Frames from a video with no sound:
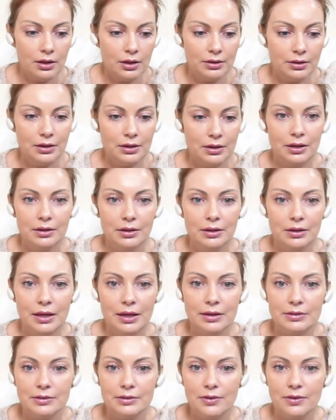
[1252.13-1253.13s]
And the
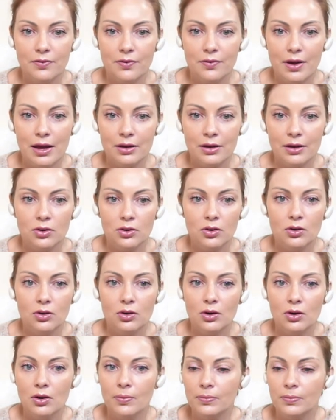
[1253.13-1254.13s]
next
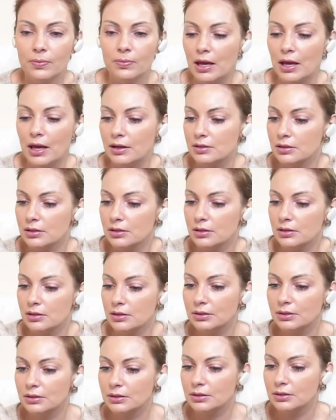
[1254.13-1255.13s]
vacuum that is
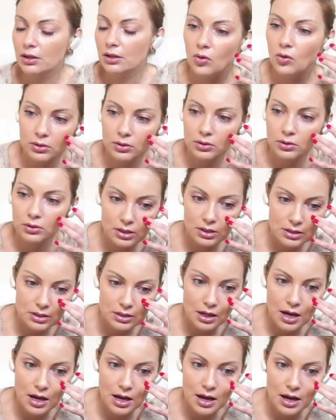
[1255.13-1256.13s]
contained on this
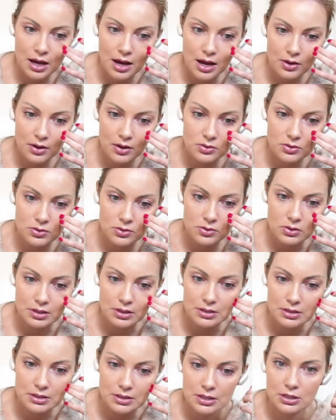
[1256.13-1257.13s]
count. So
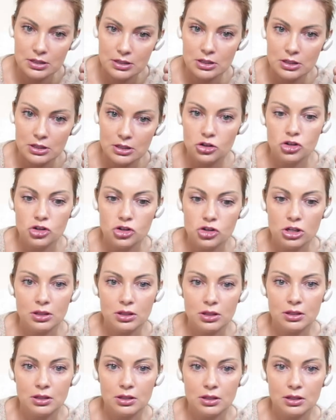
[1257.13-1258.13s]
this is the G
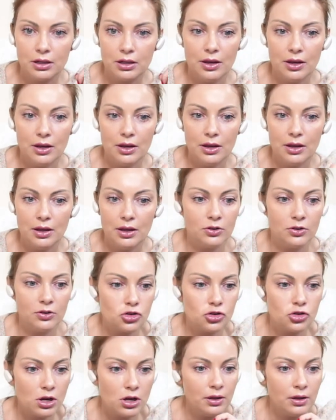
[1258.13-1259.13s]
thirty
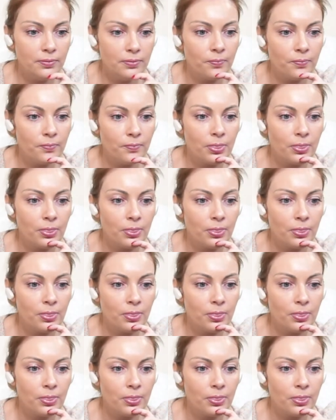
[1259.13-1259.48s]
version.